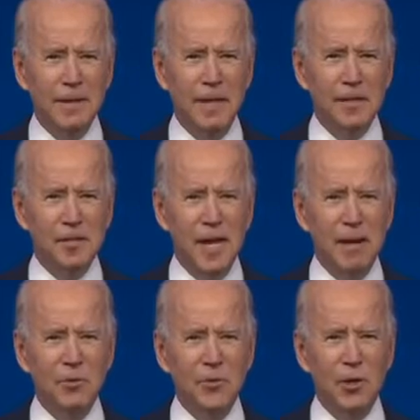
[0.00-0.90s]
And the
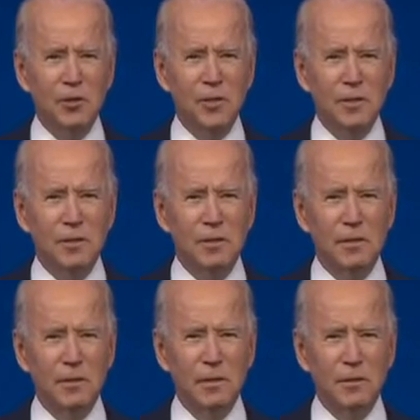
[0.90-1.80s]
same with nurses,
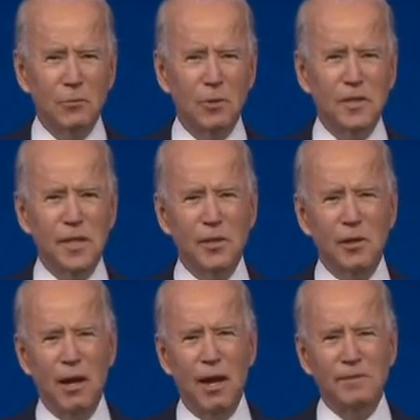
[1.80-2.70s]
risking their
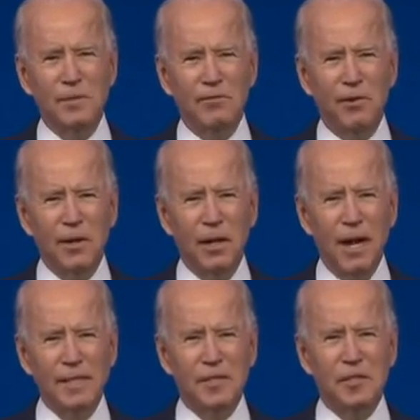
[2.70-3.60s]
lives in the front
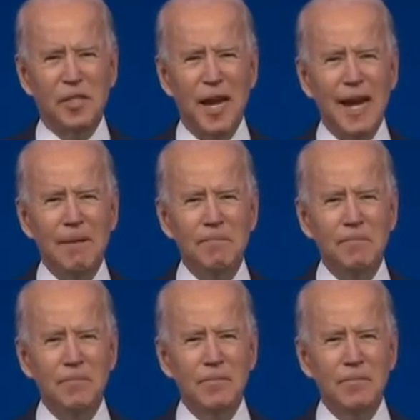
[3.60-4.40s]
lines. The same